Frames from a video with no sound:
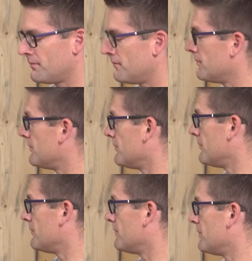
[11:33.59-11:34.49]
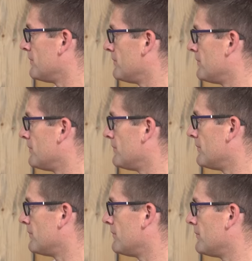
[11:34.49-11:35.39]

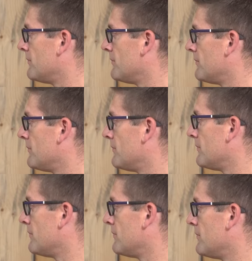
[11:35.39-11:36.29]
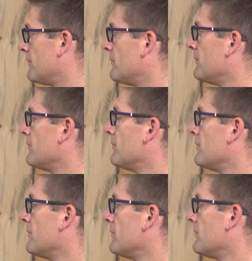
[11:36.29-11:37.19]

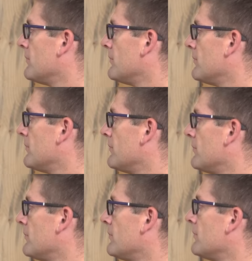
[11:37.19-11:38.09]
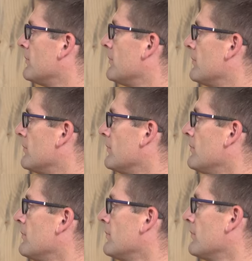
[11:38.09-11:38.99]

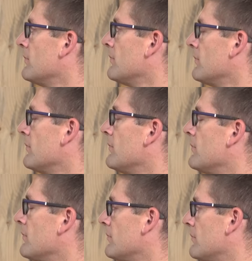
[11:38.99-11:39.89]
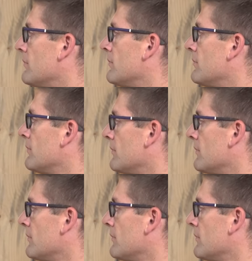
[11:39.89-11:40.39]
[no speech]